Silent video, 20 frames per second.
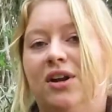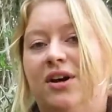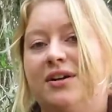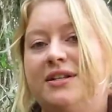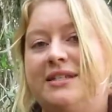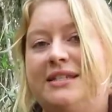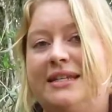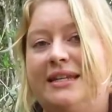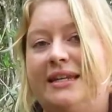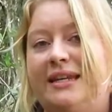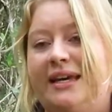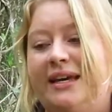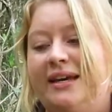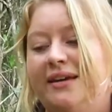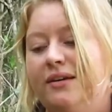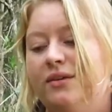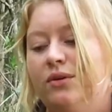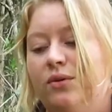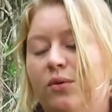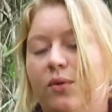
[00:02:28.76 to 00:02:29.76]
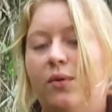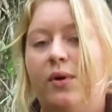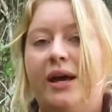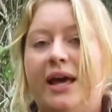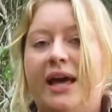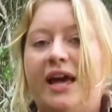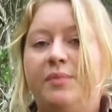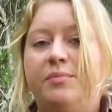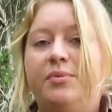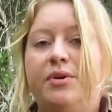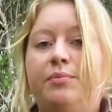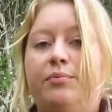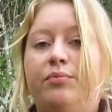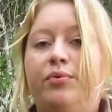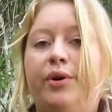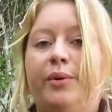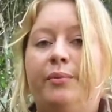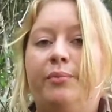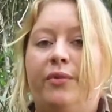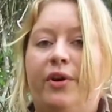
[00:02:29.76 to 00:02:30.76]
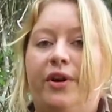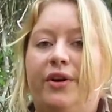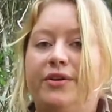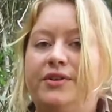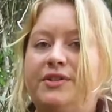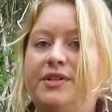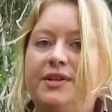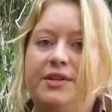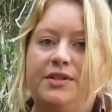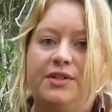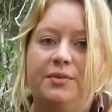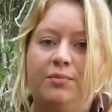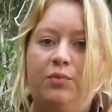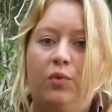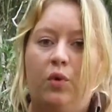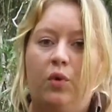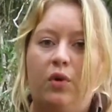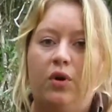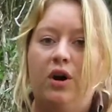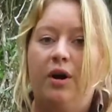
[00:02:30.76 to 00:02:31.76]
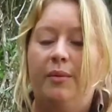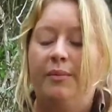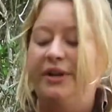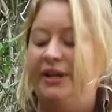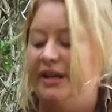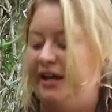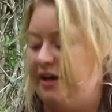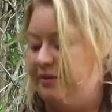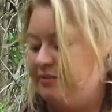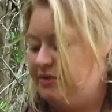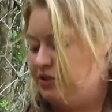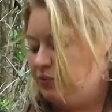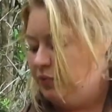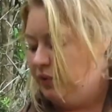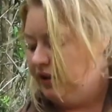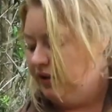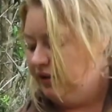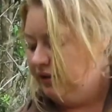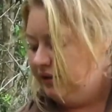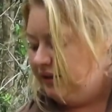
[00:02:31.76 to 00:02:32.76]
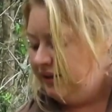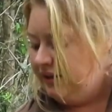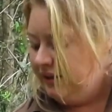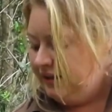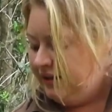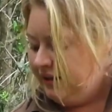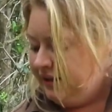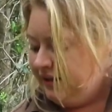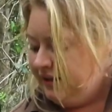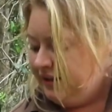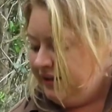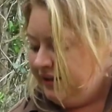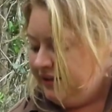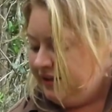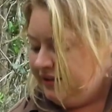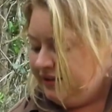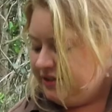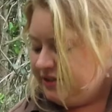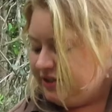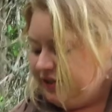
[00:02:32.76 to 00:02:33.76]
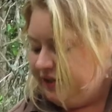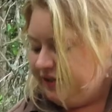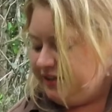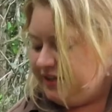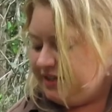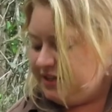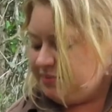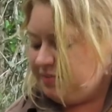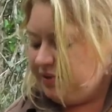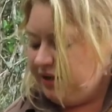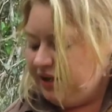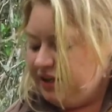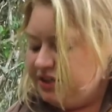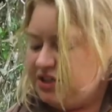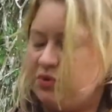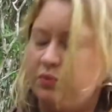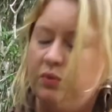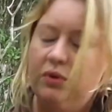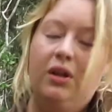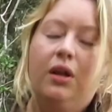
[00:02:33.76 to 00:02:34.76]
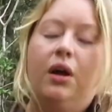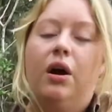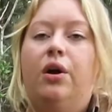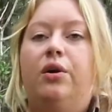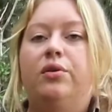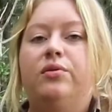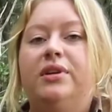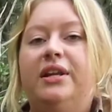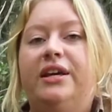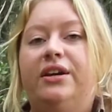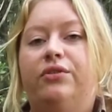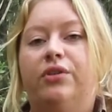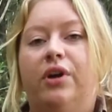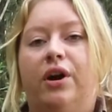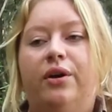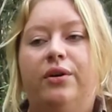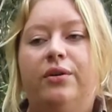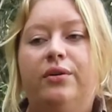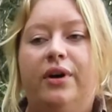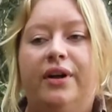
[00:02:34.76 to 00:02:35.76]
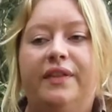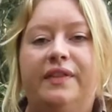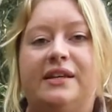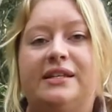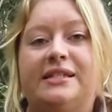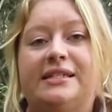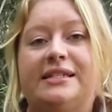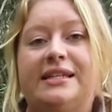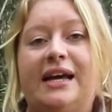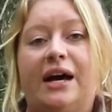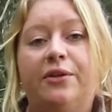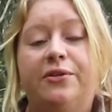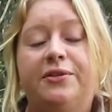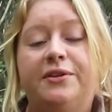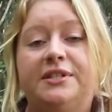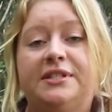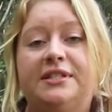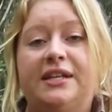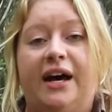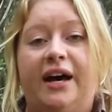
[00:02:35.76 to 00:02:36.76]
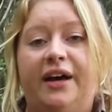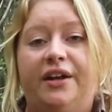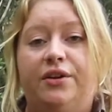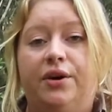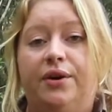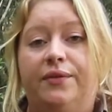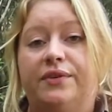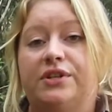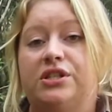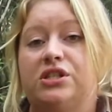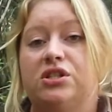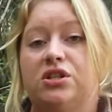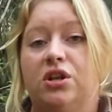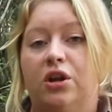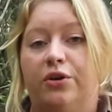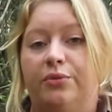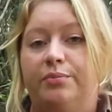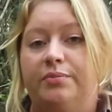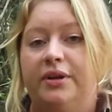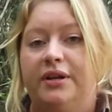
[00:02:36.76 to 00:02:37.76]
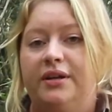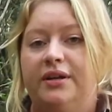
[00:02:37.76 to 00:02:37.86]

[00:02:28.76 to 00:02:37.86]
Gloxinia, or Cape primrose is a more common name as well. So these plants will only grow on the south side of a slope.